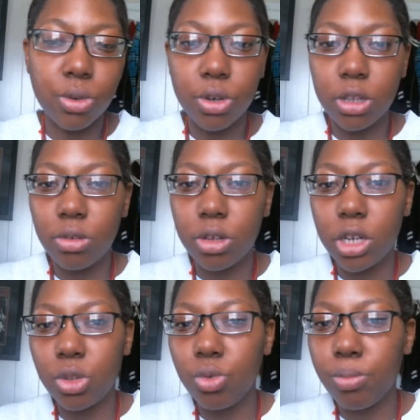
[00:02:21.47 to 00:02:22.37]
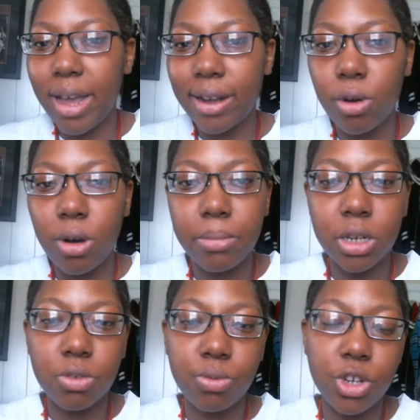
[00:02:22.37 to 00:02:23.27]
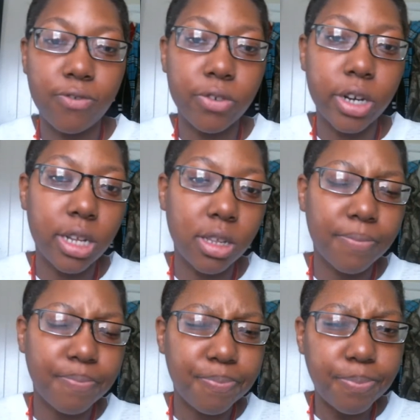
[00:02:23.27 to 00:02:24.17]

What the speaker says: or you can just do mad co-op mission with your friends.